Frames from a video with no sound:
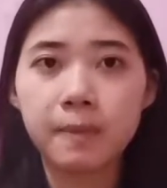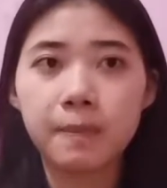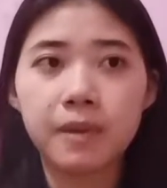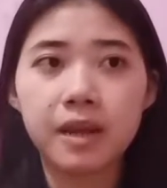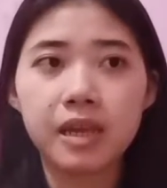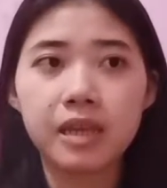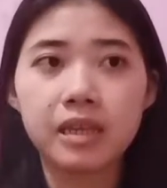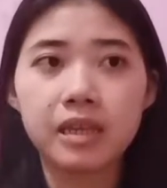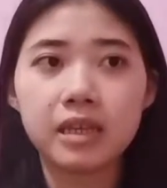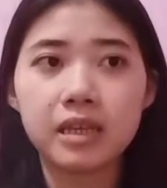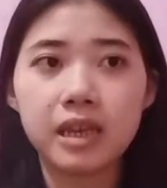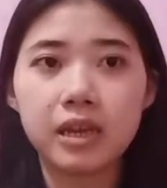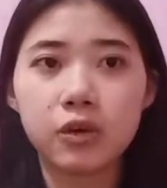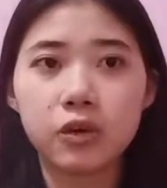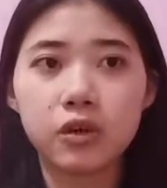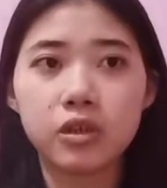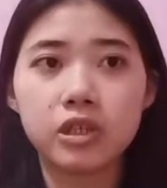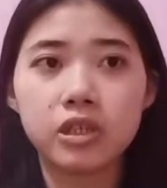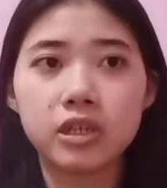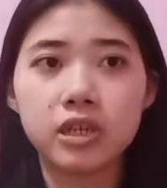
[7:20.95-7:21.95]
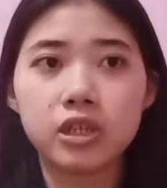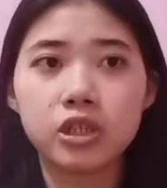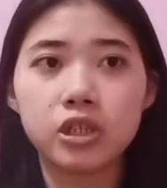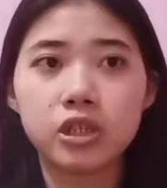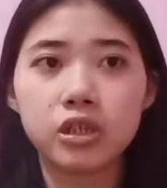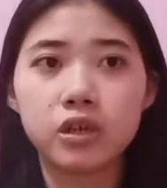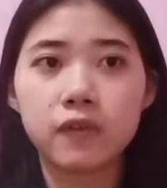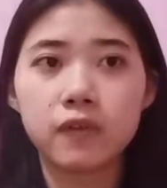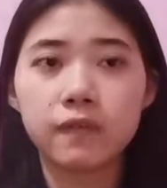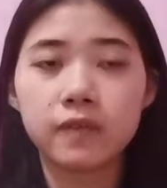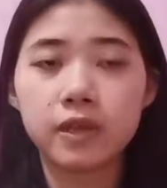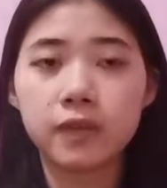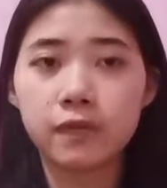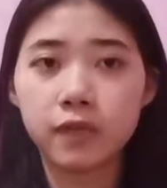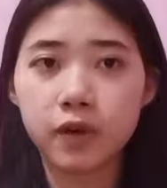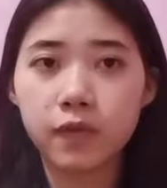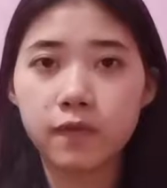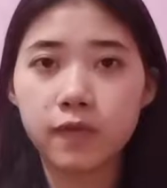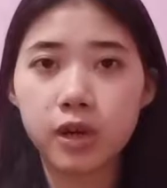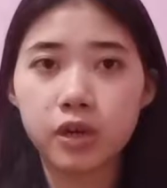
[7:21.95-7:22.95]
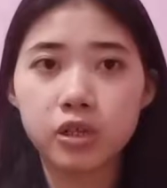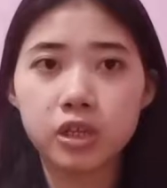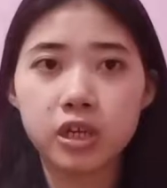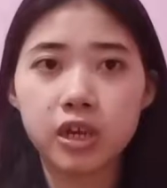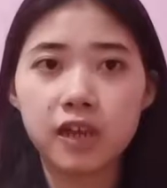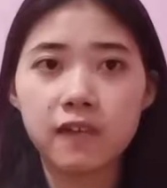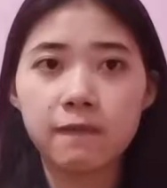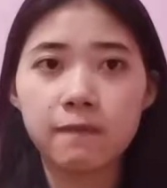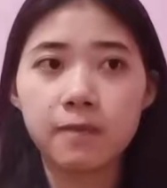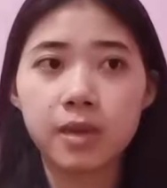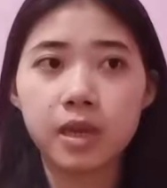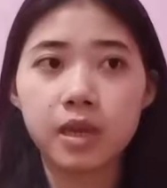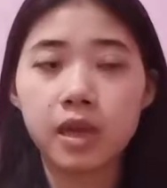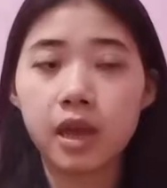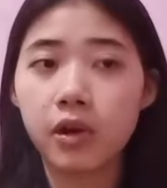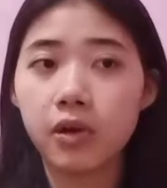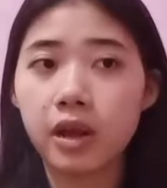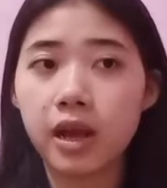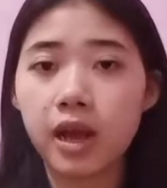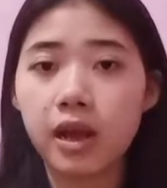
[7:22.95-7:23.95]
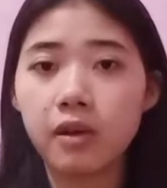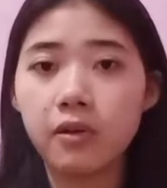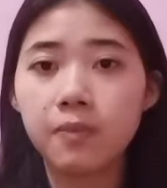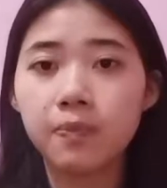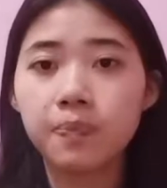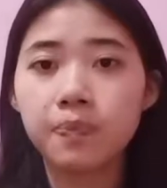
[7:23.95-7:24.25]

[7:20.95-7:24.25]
planning and coordination of different functions have been carried out.